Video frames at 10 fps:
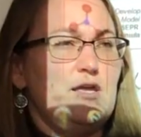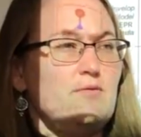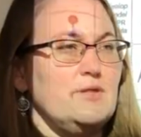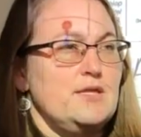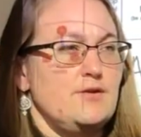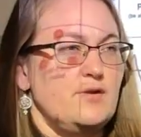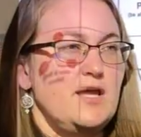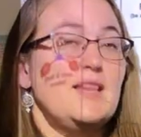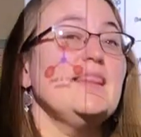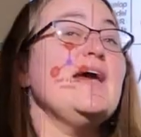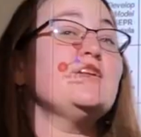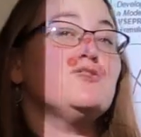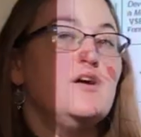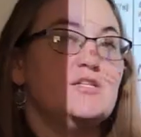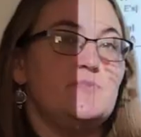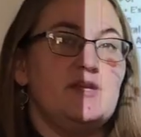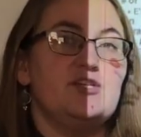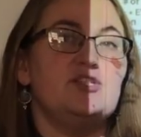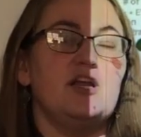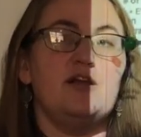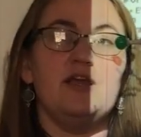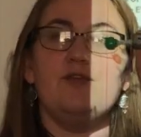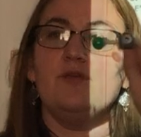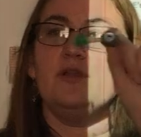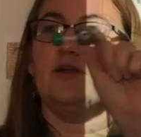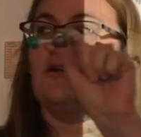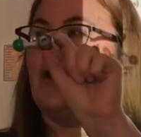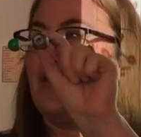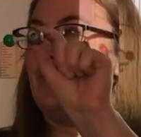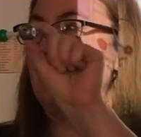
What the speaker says: equally, or electrons being shared equally, or no?